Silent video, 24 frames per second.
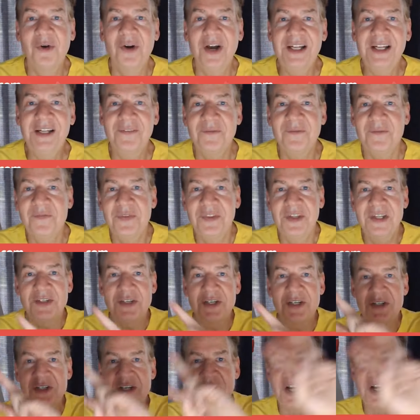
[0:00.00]
All right,
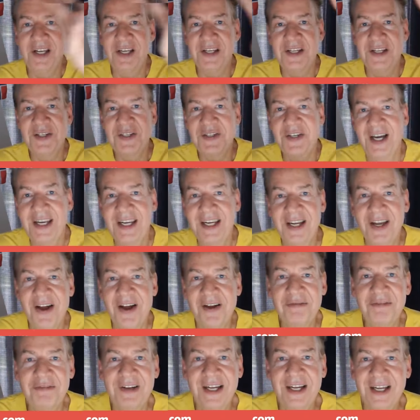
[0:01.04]
this is Jon signing
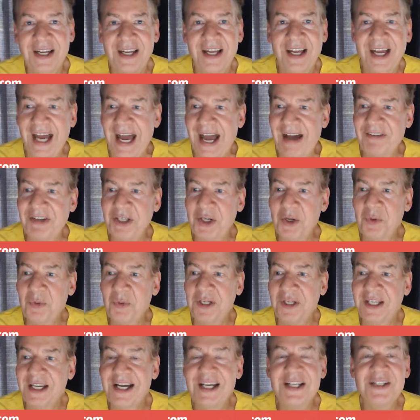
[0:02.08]
off. Have a good
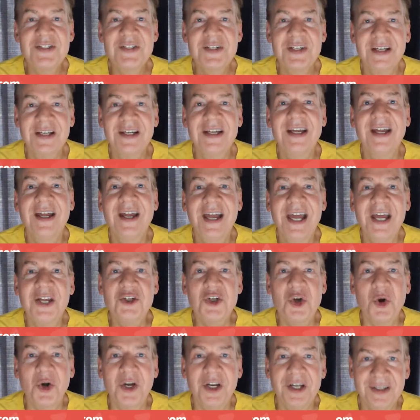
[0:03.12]
one, guys.
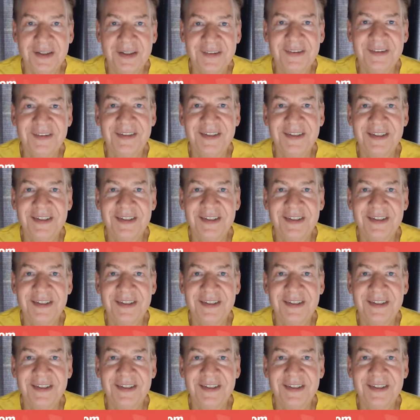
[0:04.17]
Enjoy.